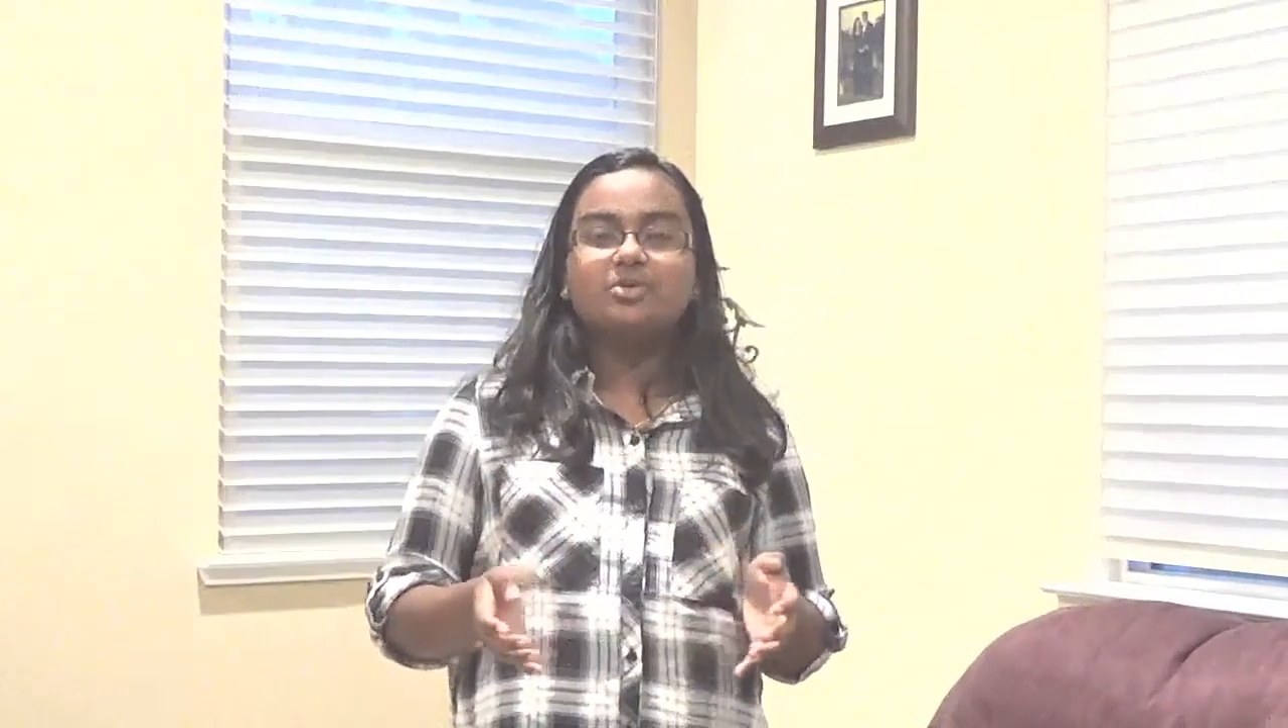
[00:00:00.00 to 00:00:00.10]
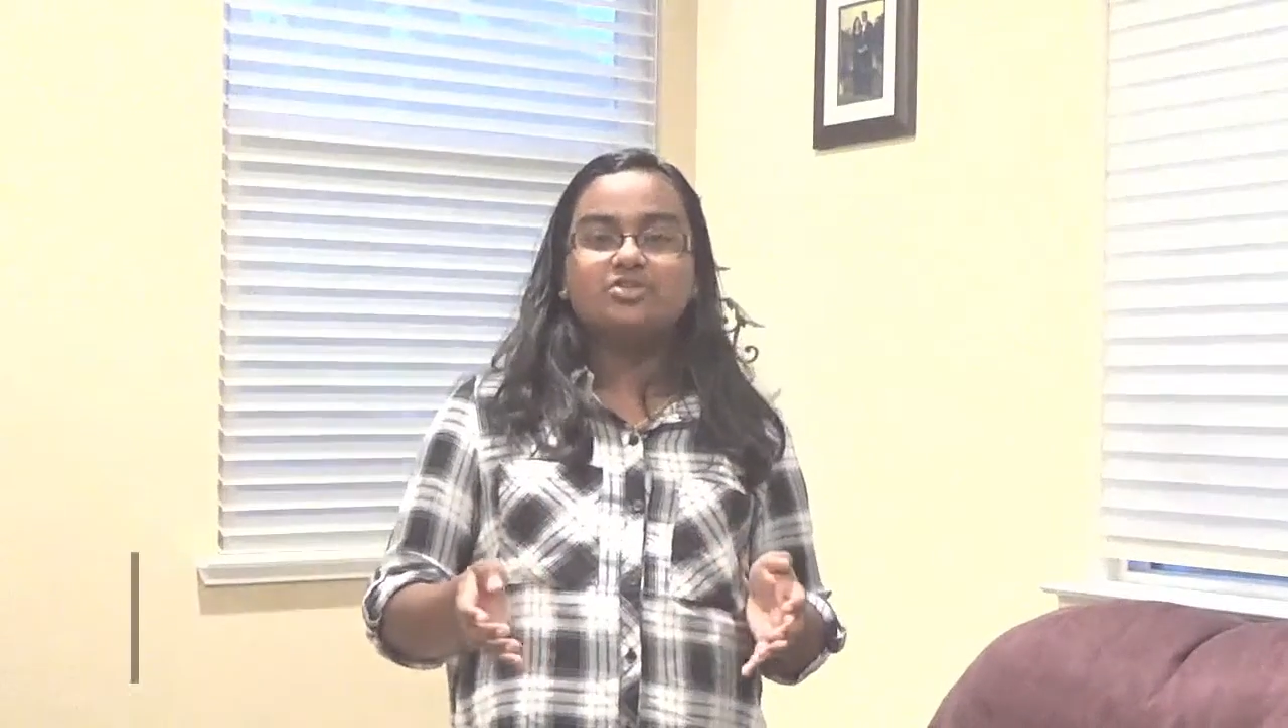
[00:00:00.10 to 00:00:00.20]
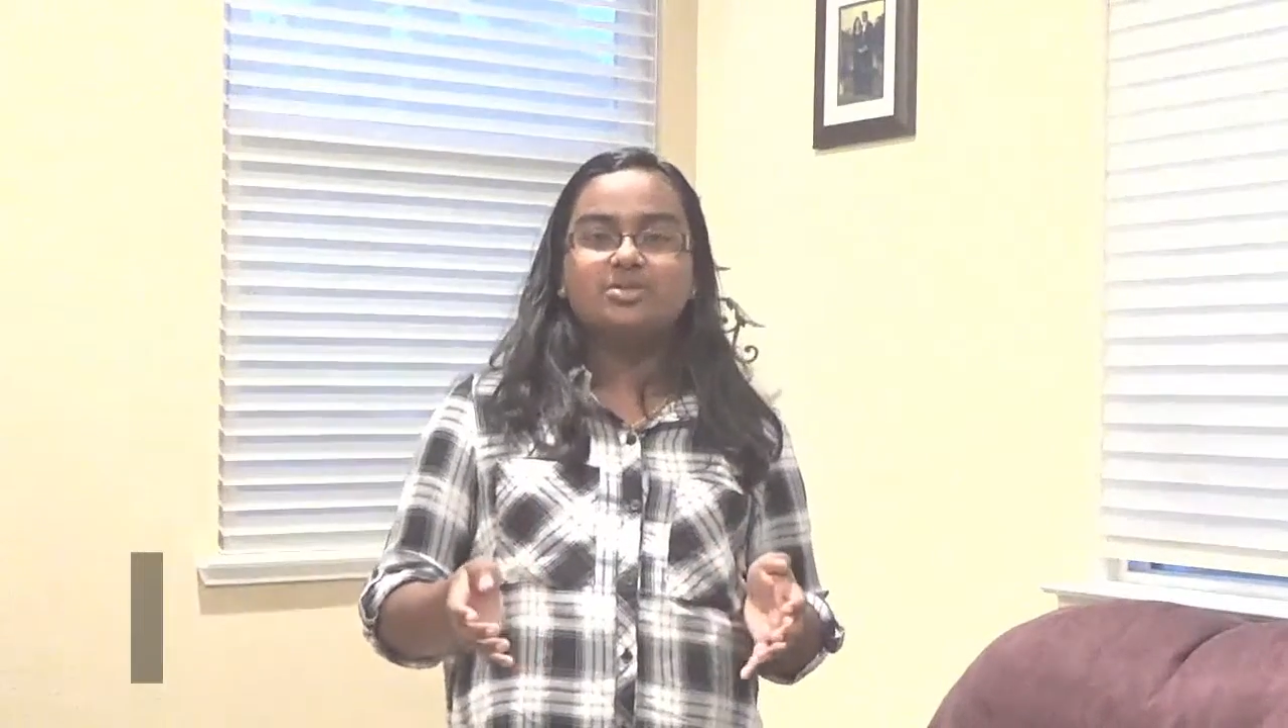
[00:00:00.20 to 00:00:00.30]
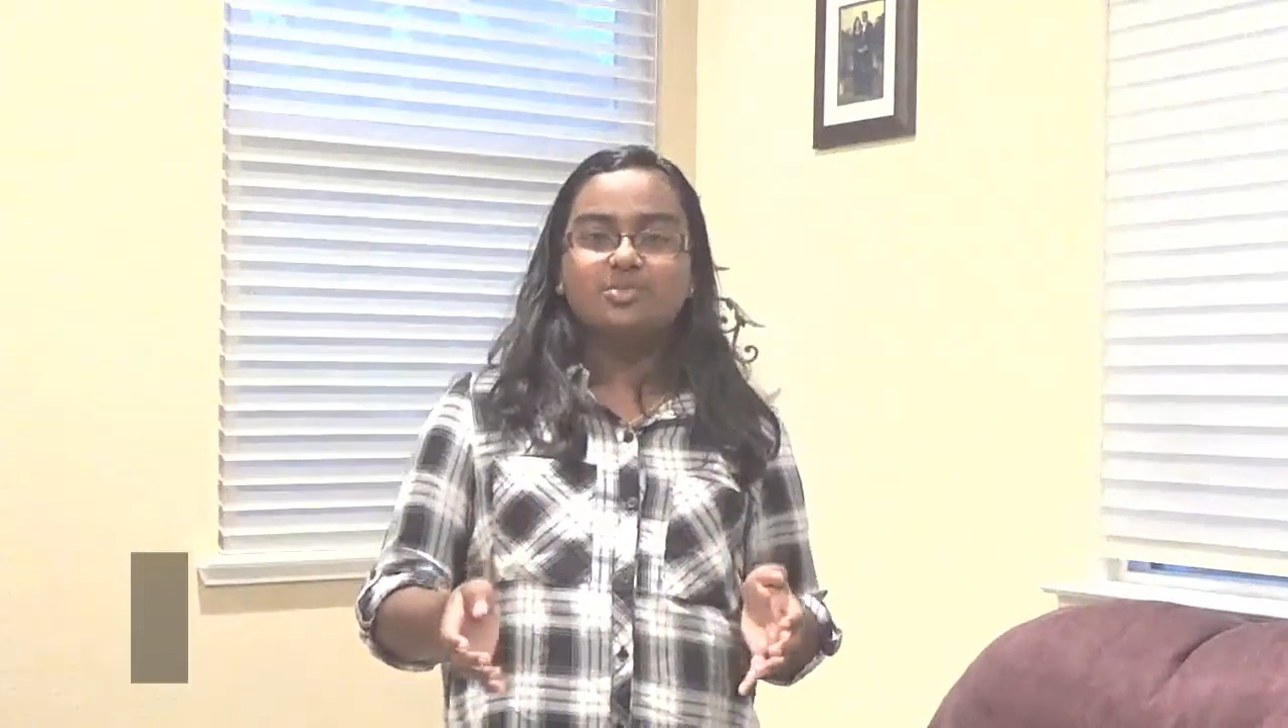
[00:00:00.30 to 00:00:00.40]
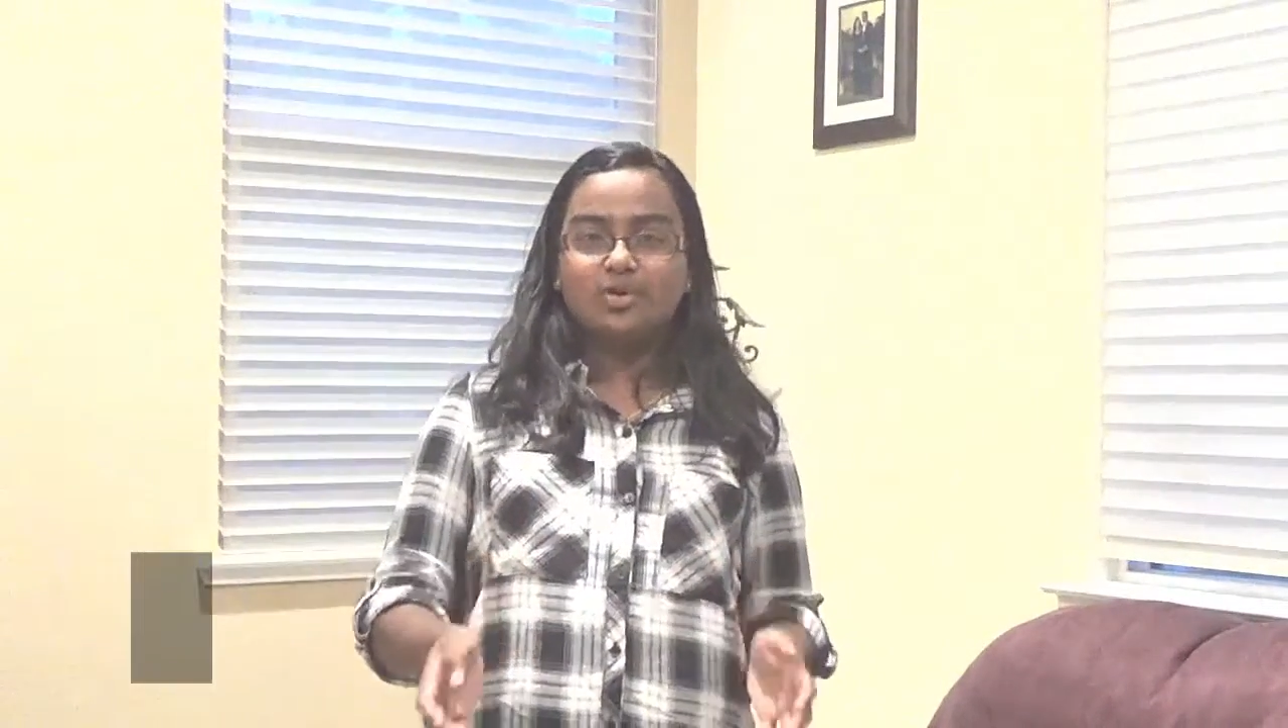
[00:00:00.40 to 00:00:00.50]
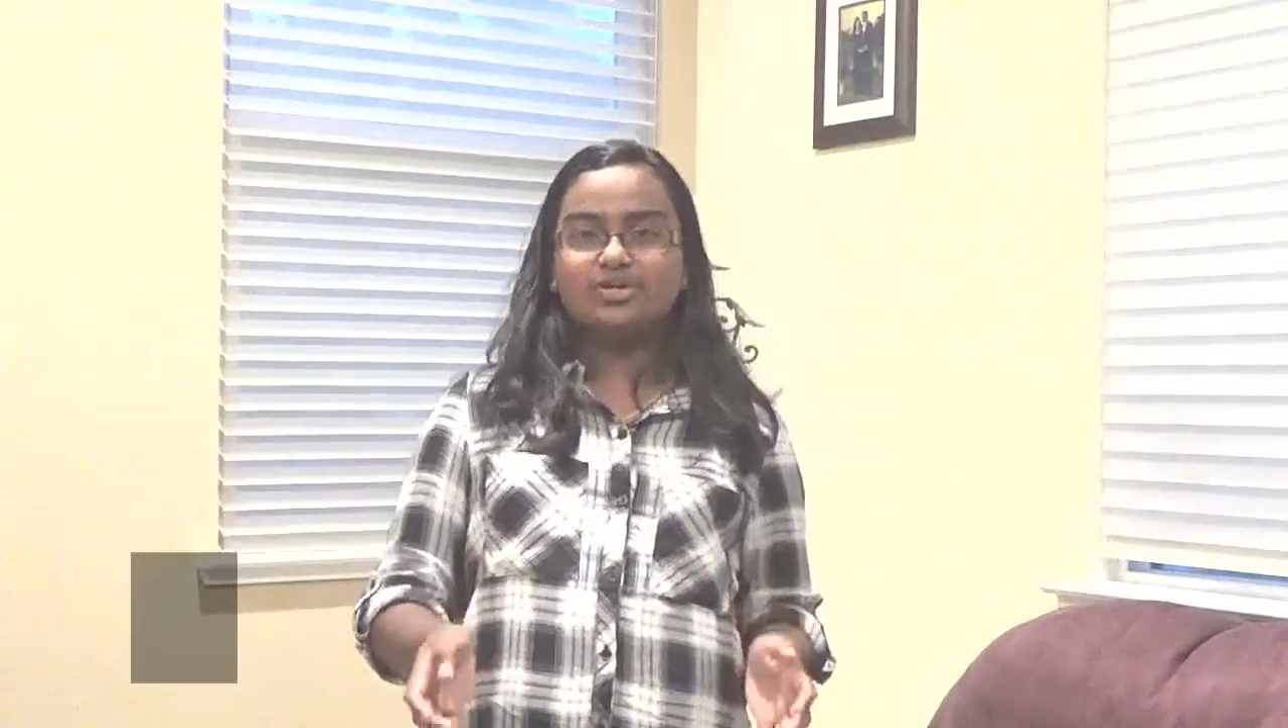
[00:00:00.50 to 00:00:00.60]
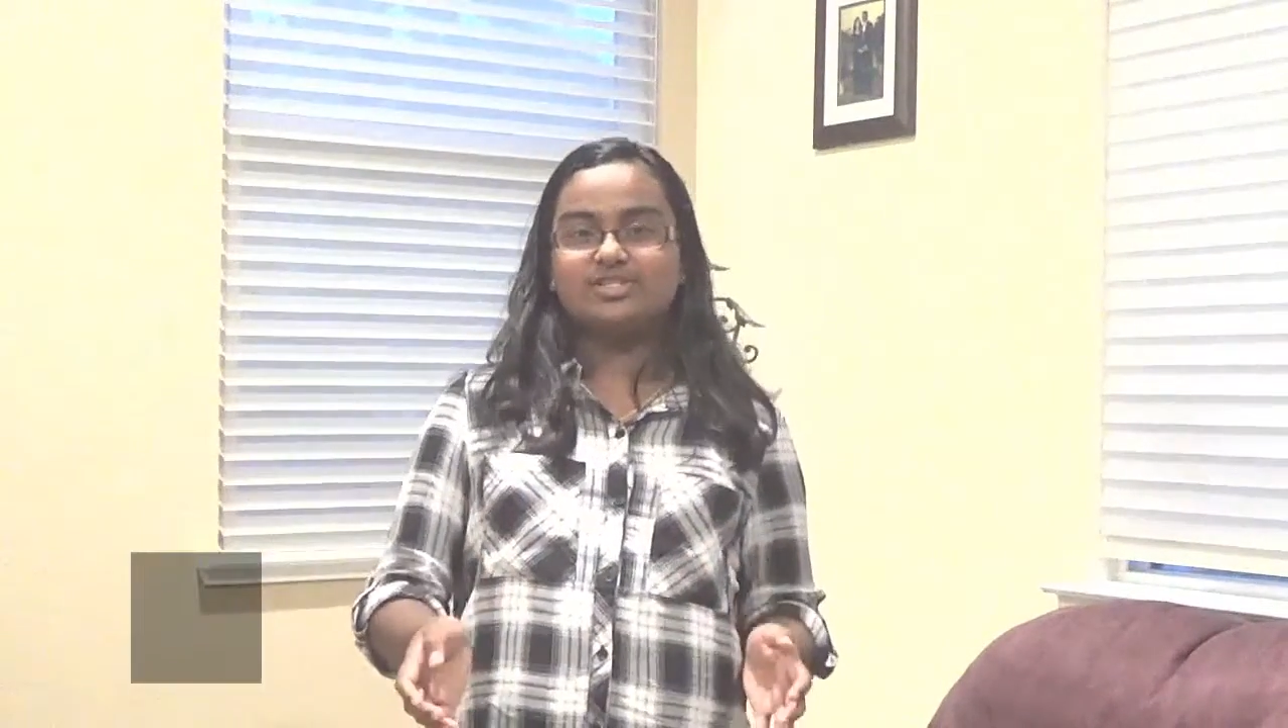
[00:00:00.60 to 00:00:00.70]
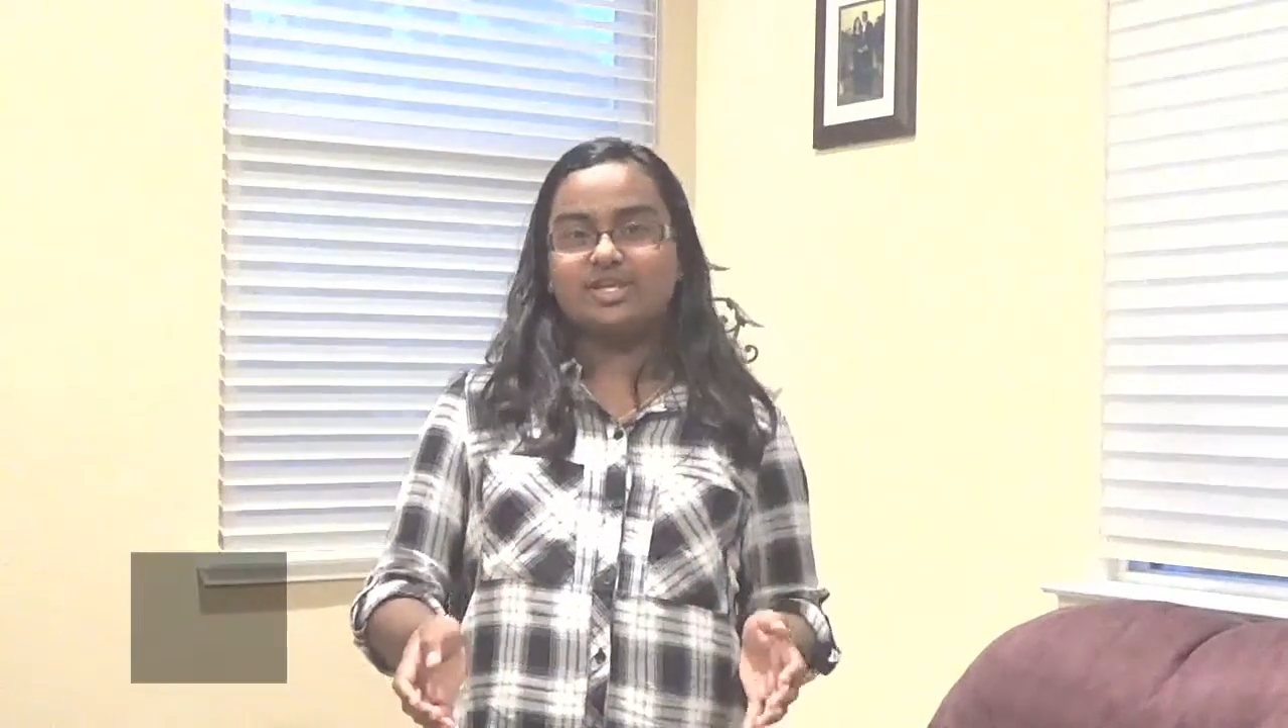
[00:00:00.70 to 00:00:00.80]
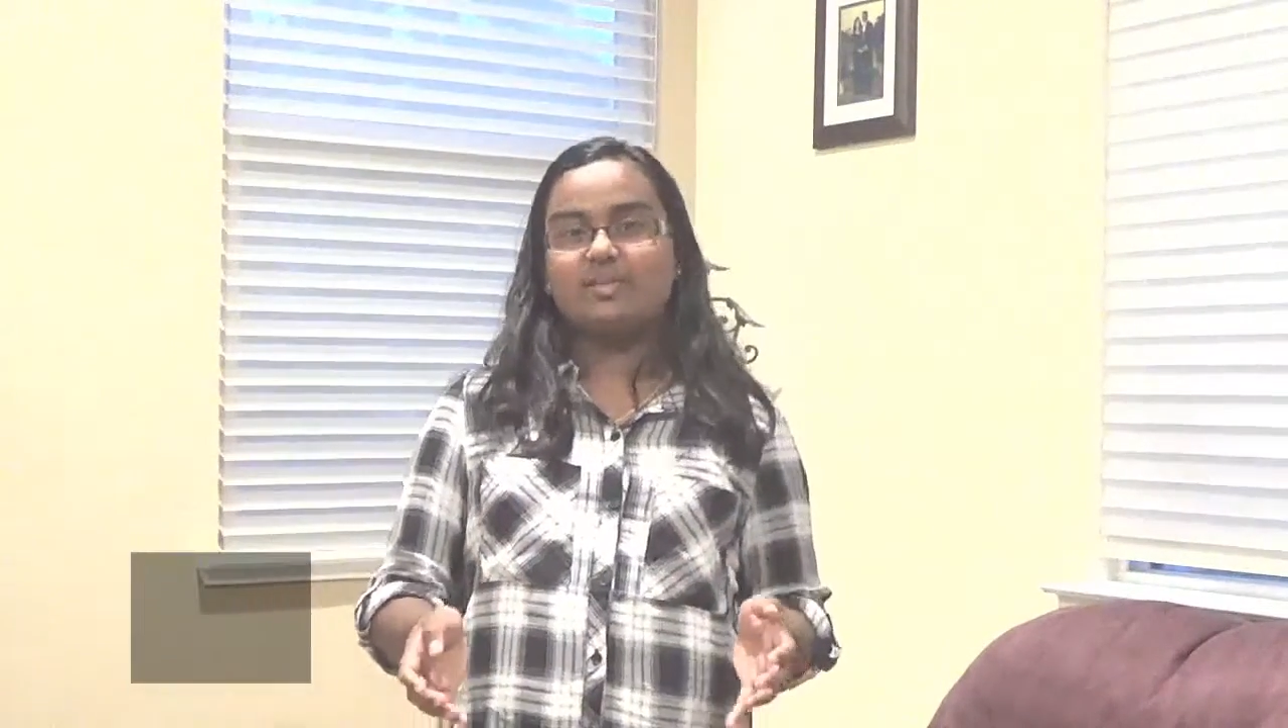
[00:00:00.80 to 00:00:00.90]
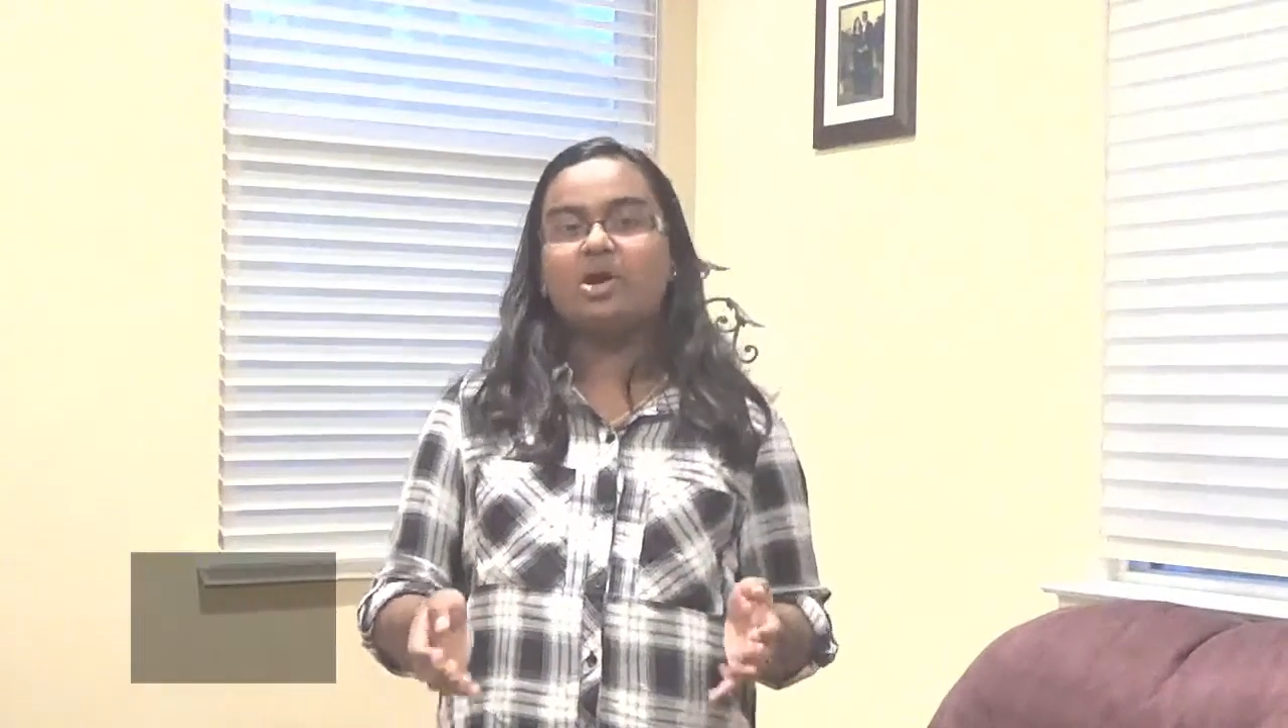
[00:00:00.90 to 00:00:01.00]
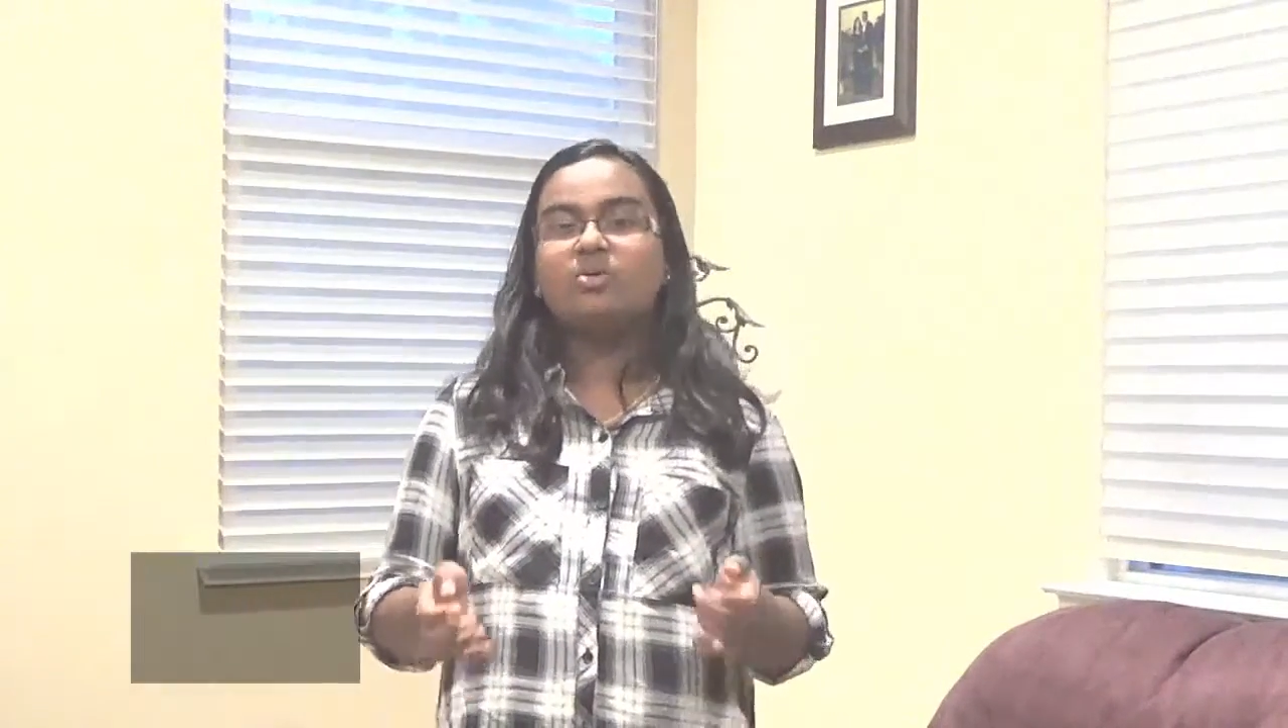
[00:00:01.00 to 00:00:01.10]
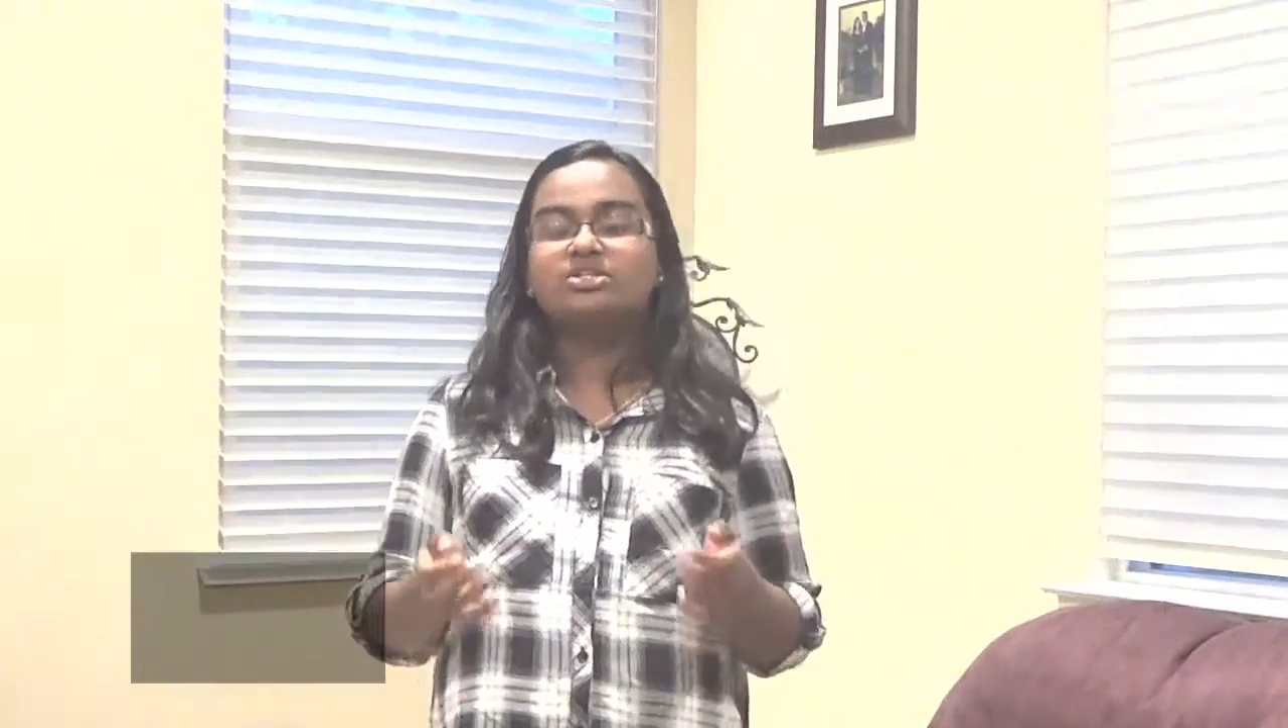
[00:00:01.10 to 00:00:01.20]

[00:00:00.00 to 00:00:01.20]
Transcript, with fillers: most important step